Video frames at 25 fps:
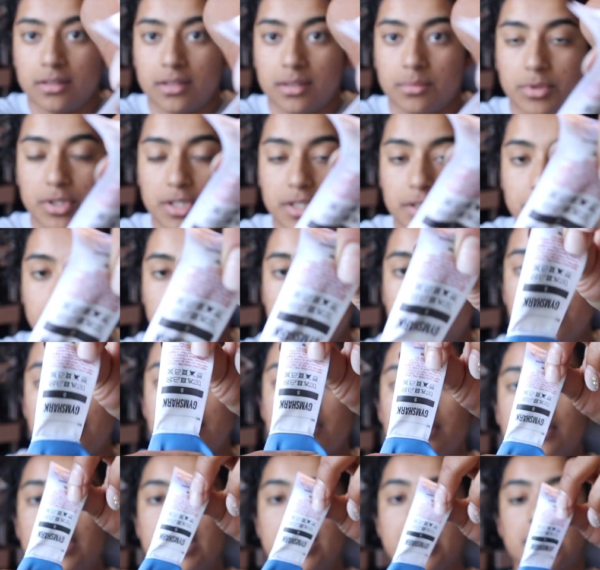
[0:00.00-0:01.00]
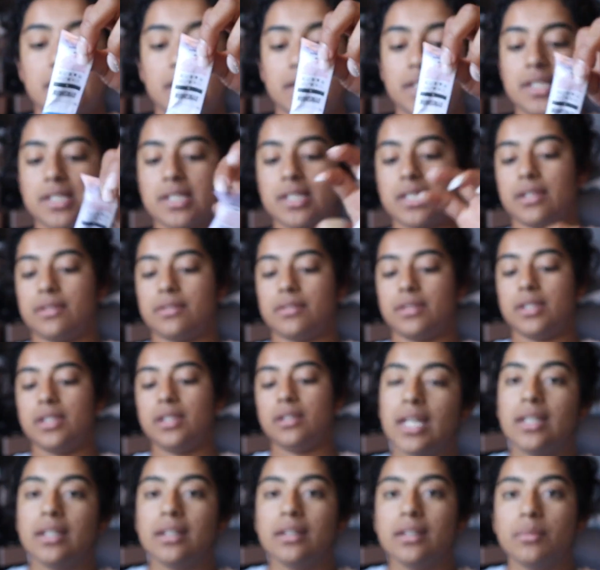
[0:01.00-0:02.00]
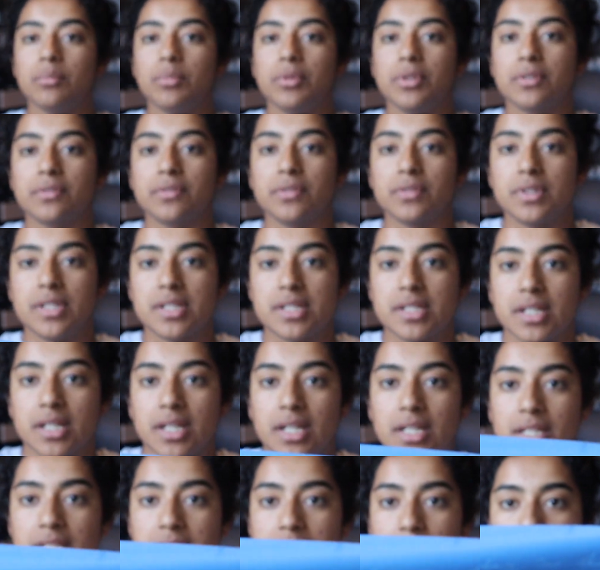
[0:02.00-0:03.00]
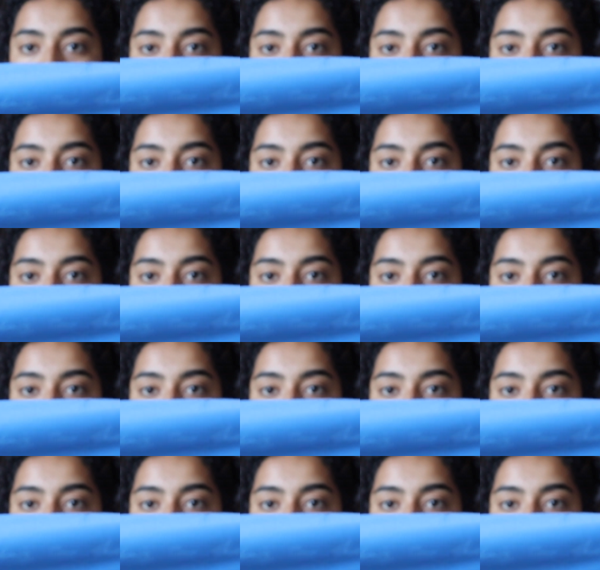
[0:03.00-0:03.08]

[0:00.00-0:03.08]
material. So that's kind of scary. And the beautiful design, it's a